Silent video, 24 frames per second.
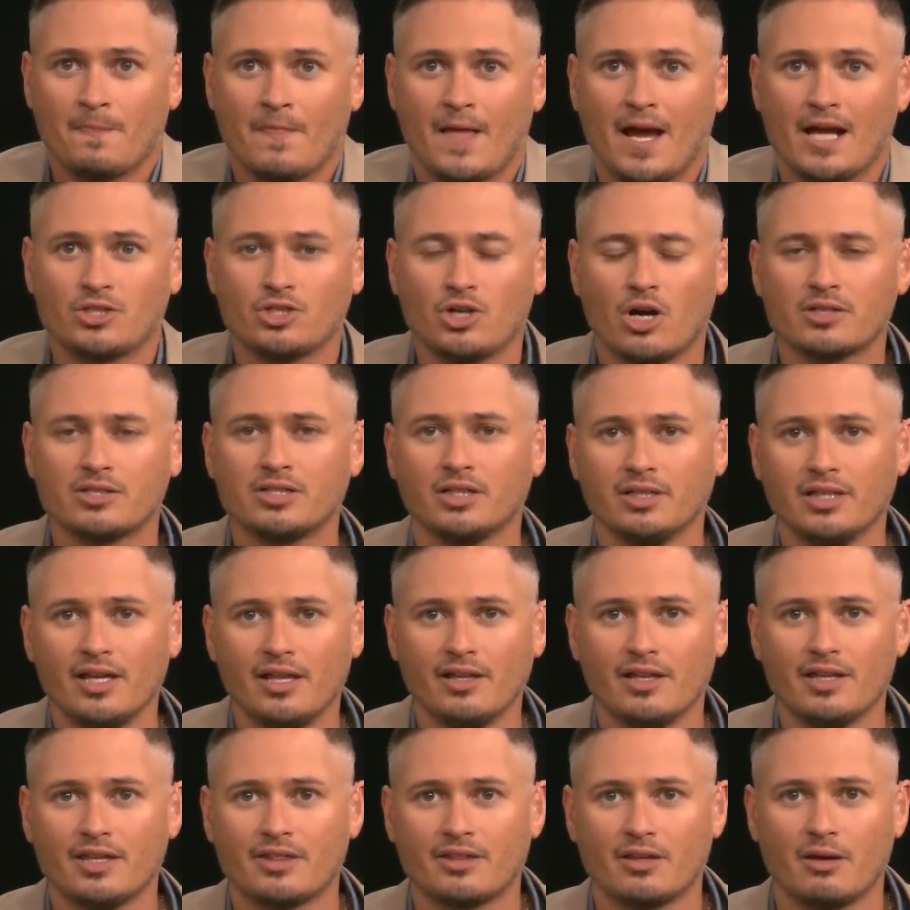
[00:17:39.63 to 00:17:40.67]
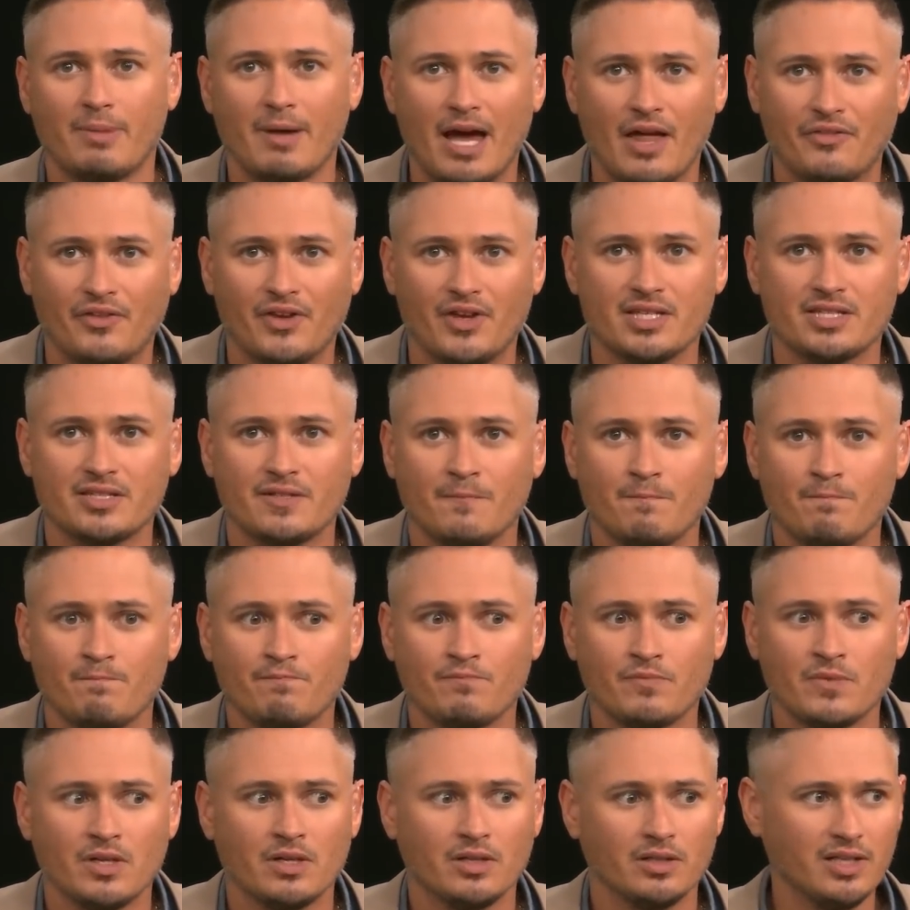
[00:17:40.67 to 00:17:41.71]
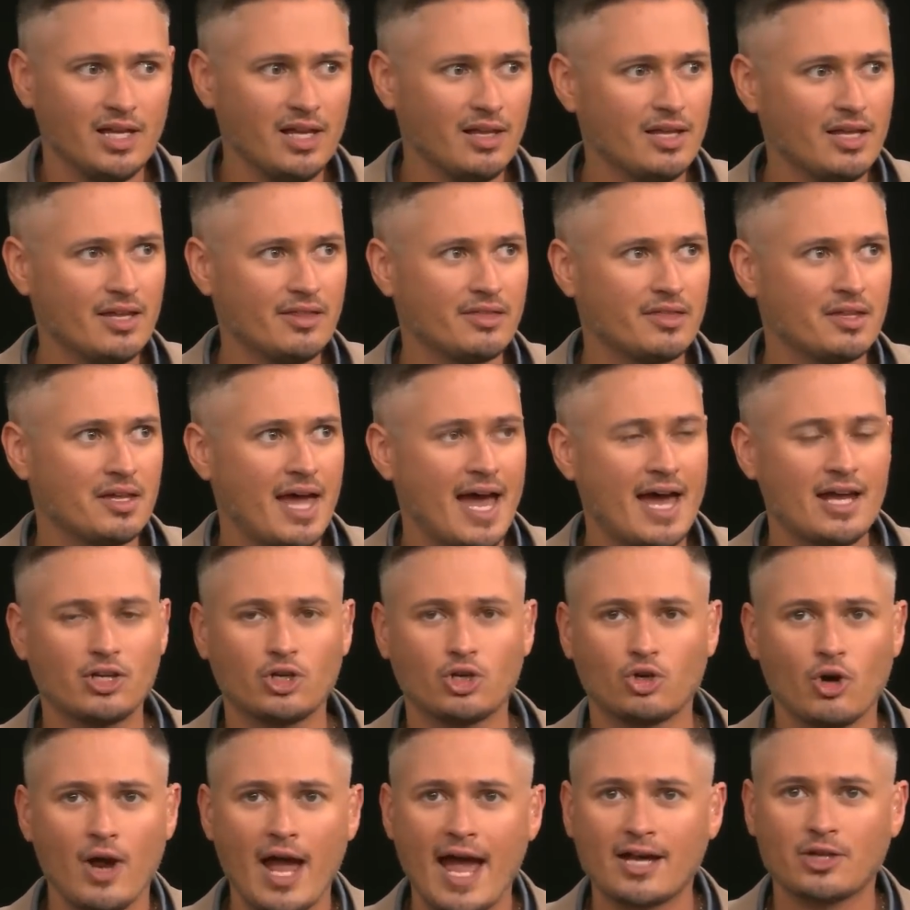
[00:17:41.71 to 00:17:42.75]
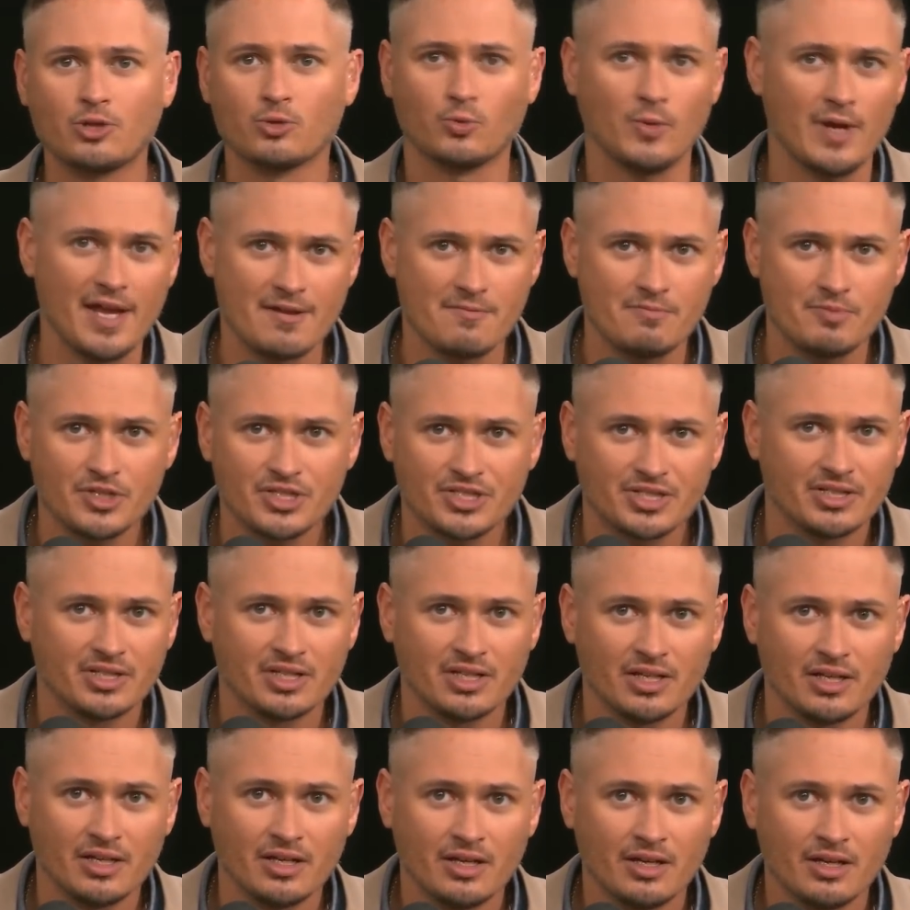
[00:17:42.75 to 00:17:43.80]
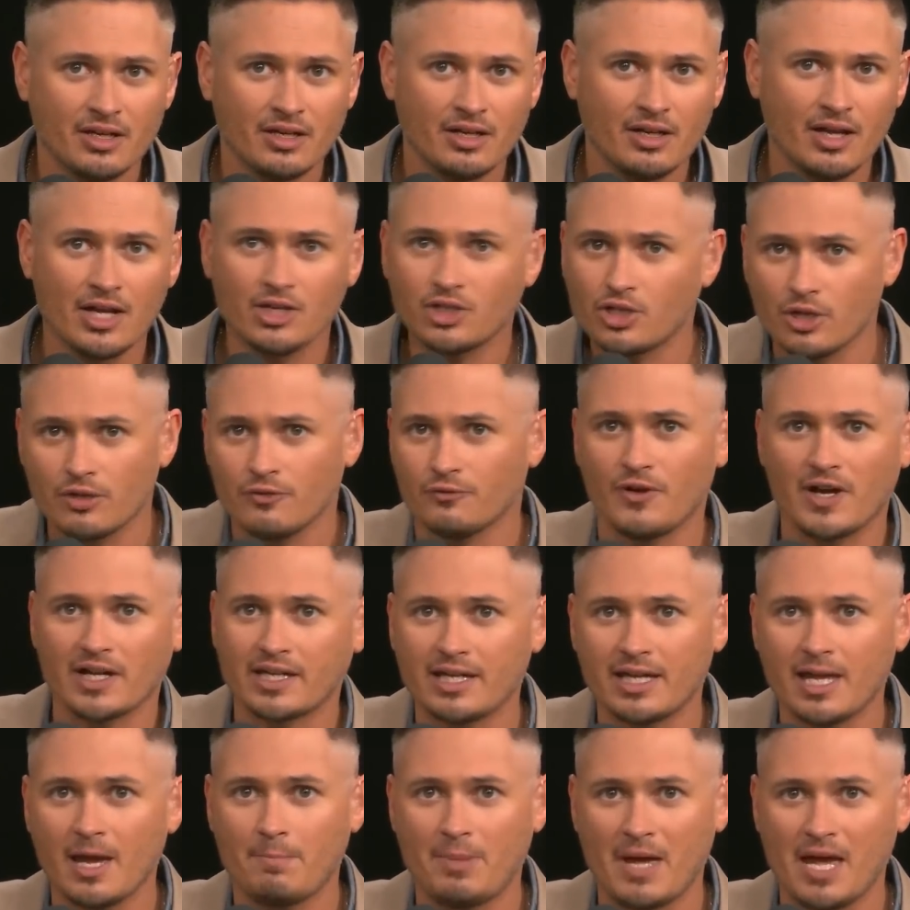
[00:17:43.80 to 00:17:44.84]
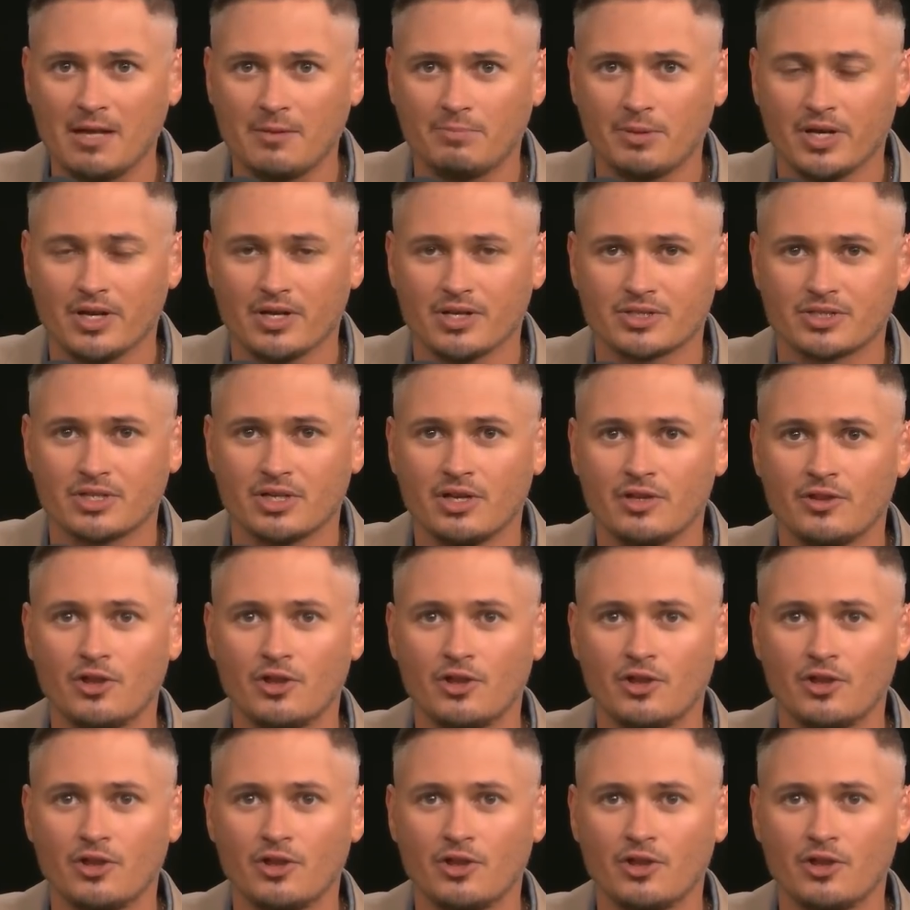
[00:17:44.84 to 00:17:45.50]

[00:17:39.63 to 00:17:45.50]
I talked to Lilith about this, Lilith had cracked ribs and couldn't fucking get pain pills.